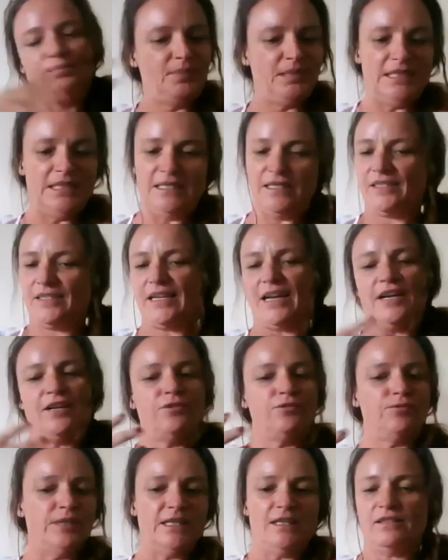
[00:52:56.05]
be it
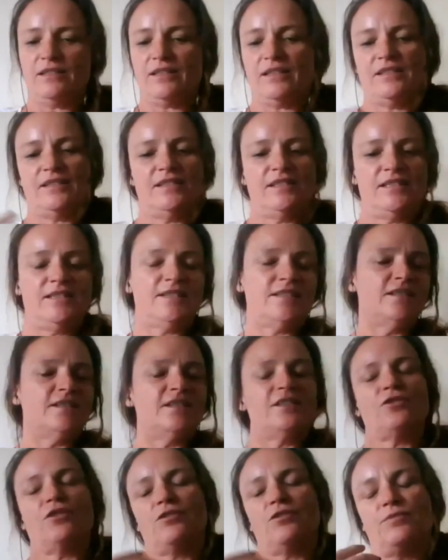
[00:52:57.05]
diarrheal
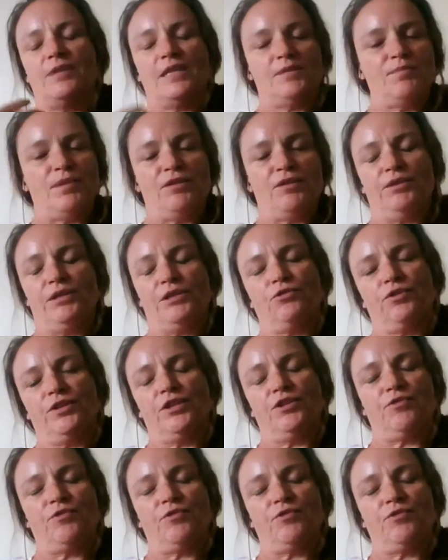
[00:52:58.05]
diseases or respiratory